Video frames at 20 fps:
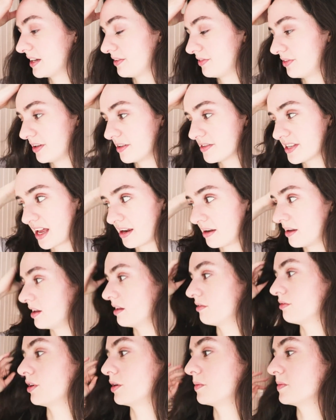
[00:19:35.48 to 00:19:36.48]
difference and
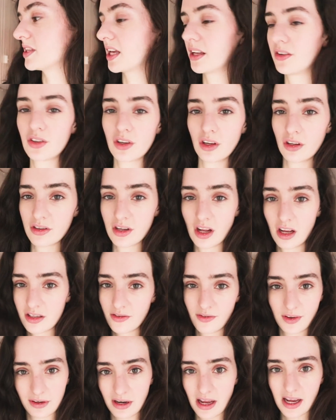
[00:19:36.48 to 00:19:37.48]
the rooms then should start
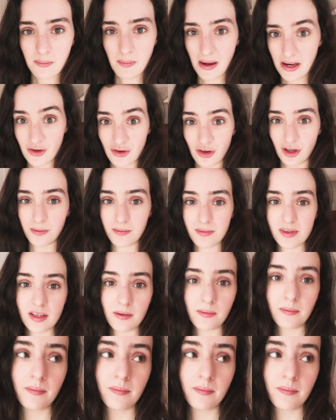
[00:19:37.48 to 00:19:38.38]
to feel like bedrooms.